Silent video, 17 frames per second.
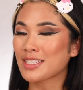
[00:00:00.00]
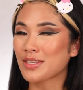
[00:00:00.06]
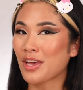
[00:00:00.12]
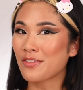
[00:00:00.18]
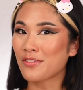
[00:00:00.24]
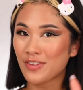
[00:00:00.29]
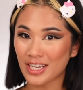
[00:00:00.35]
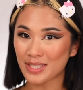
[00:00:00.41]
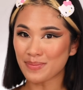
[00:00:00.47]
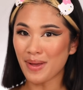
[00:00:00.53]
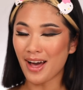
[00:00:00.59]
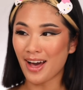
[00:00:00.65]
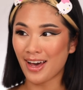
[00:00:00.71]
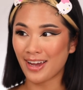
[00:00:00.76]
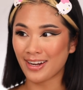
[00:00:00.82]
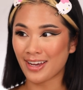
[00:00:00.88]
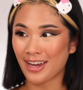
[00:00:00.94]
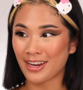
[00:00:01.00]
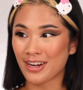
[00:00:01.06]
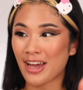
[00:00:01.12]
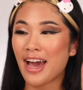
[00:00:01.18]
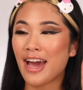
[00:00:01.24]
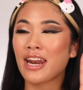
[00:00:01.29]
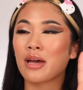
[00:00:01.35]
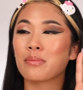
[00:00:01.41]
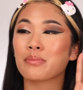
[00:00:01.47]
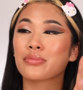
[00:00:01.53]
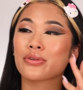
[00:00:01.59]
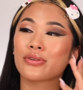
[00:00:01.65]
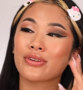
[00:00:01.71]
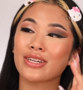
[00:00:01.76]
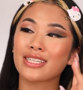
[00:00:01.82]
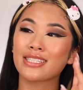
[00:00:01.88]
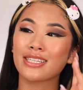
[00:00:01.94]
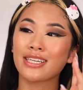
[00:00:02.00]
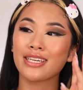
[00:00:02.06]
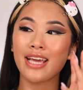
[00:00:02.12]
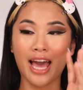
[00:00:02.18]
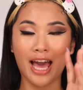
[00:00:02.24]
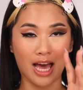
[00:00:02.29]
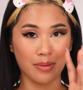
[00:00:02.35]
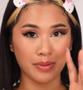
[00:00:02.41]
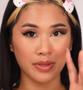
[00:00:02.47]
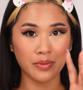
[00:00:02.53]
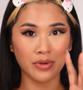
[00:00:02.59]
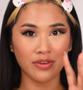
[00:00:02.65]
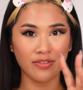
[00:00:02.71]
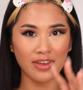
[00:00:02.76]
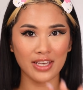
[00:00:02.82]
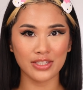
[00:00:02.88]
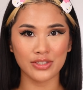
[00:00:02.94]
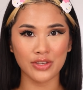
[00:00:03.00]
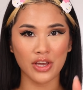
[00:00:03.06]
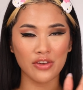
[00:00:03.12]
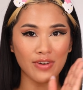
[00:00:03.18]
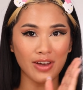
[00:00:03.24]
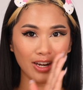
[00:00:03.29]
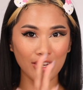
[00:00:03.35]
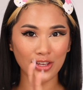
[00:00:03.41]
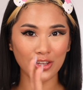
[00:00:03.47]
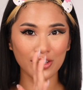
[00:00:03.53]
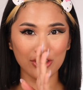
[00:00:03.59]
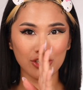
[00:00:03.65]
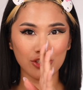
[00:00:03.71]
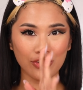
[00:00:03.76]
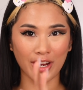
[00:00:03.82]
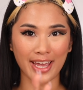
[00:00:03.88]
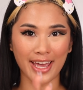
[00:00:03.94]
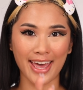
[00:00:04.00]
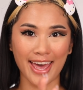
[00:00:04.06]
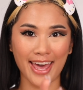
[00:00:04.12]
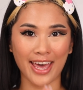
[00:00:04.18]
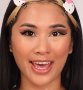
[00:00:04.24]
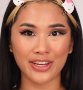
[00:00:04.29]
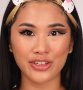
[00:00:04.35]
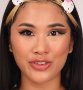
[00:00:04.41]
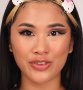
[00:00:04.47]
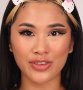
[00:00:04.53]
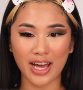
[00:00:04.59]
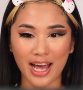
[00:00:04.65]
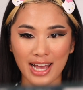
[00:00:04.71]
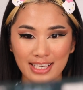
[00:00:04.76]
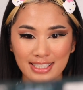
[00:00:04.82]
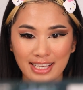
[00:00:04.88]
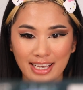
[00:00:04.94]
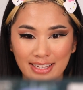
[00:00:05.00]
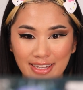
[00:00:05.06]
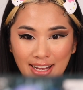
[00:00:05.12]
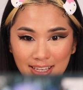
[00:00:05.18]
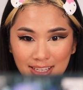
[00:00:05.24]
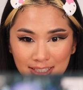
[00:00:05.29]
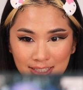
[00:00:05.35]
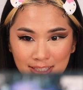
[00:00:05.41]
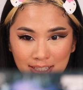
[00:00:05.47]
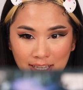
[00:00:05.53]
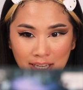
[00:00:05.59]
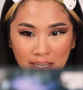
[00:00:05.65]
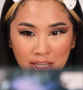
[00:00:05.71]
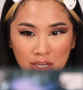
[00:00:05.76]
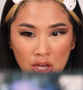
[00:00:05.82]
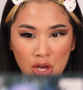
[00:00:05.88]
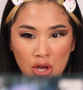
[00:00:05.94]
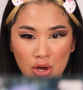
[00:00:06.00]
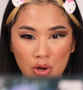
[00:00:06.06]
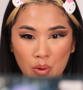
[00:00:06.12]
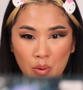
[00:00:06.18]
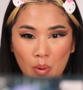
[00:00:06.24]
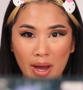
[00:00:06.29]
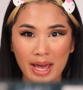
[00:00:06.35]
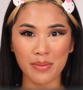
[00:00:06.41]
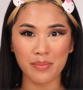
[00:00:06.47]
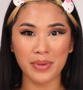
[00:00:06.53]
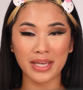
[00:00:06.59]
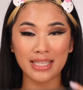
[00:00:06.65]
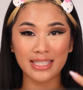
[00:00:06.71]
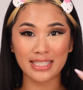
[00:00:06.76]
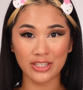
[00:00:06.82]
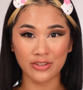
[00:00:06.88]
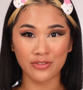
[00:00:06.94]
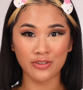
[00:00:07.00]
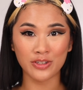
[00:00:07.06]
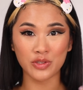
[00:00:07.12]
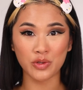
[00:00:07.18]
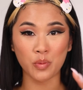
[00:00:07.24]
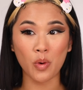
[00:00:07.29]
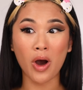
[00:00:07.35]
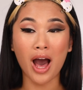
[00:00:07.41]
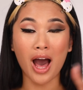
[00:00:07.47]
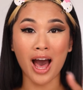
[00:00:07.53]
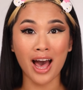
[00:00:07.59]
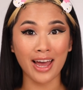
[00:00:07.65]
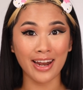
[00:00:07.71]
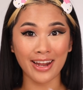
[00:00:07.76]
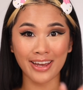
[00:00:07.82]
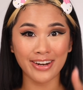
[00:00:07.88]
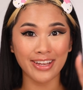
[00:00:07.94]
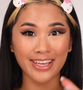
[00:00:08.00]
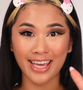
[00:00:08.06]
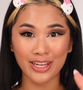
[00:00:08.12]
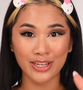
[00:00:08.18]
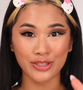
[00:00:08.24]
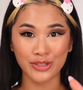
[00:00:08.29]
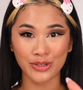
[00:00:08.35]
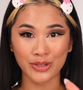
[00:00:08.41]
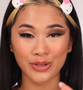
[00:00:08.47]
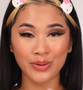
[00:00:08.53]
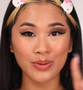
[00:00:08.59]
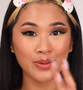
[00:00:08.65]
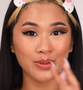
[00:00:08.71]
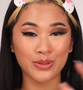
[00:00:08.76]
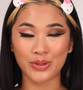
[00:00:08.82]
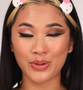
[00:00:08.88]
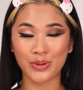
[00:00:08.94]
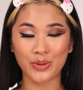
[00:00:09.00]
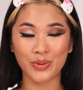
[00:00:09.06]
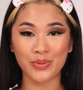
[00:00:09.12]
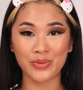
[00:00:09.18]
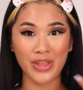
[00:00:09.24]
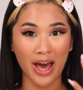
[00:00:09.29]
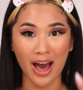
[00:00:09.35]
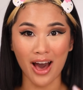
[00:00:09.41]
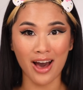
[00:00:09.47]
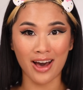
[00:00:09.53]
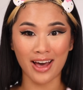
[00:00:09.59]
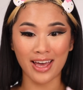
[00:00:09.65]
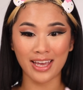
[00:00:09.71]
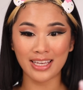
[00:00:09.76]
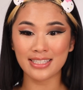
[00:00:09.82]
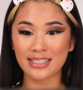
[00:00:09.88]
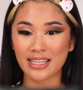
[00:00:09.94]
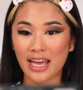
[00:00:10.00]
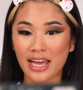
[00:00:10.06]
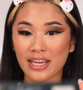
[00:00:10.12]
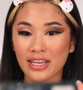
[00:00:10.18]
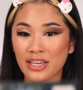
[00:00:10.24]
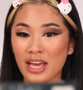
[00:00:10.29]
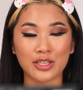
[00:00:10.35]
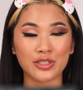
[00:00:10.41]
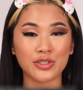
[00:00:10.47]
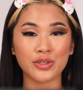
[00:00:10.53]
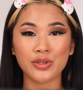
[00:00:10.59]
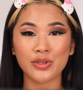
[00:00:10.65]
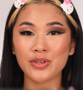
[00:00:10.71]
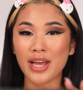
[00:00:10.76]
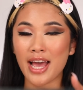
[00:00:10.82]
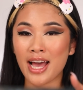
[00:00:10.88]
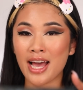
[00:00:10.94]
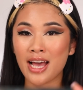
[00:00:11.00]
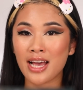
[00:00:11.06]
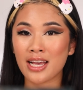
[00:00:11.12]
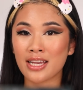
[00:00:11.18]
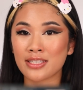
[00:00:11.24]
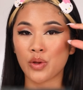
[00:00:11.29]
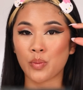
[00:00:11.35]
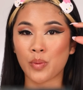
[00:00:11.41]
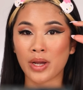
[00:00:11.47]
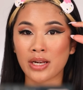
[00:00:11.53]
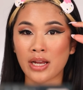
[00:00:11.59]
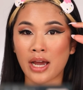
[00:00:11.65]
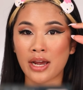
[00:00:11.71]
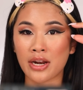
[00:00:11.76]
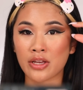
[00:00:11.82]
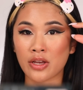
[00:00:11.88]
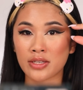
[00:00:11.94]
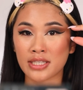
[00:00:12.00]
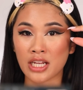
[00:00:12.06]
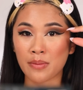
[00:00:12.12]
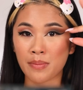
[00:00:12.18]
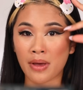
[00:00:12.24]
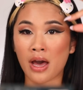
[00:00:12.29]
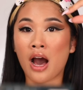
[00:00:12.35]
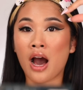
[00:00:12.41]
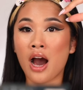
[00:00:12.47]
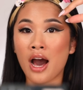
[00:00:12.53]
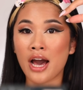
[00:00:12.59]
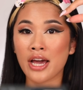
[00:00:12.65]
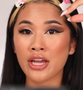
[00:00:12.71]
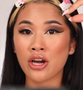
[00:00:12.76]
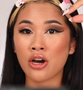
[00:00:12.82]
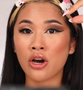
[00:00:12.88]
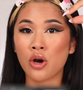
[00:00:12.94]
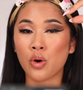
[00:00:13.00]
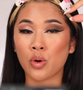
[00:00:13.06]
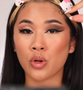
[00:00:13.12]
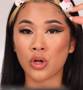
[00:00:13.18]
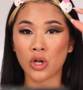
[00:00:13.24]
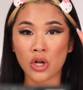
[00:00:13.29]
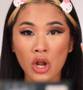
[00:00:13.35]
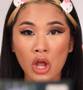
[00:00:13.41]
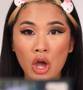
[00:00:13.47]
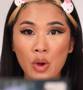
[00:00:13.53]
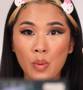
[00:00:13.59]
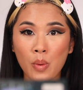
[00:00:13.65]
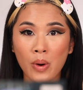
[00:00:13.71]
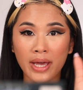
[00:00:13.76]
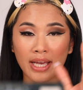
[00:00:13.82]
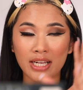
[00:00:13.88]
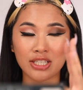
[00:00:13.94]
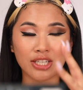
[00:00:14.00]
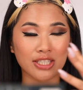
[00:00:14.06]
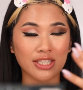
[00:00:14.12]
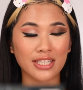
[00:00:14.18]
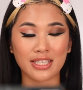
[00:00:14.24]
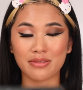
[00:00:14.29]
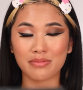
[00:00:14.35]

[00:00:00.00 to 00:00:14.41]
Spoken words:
so I fixed my eyeliner and I'm pretty happy with it. So if I look straight ahead, you guys can like see quite a big difference of what eyeliner can do to the eyes. Like as soon as the wing liner goes a little bit higher or lower, it just,